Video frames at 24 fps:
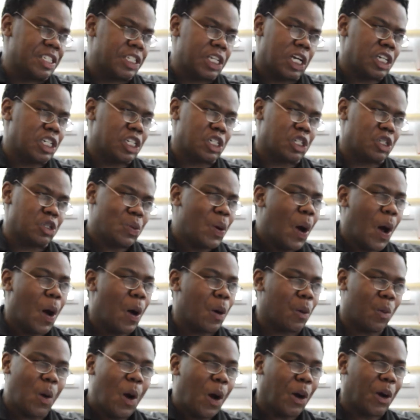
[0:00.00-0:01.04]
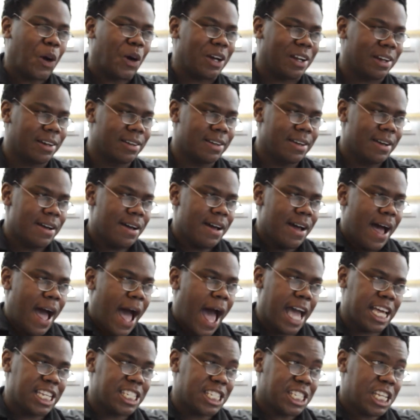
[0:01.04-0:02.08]
Such a strong word.
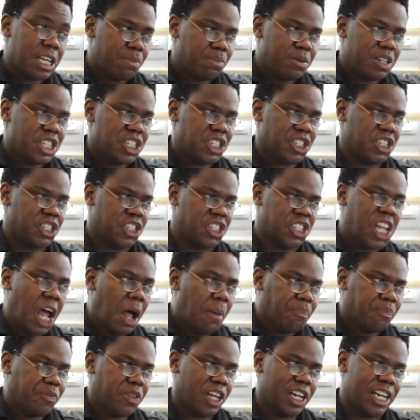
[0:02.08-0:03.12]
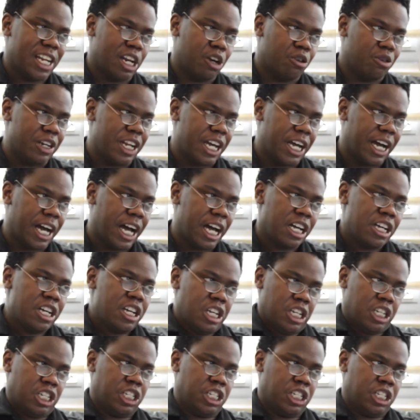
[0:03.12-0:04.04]
I simply stomped the little nigga,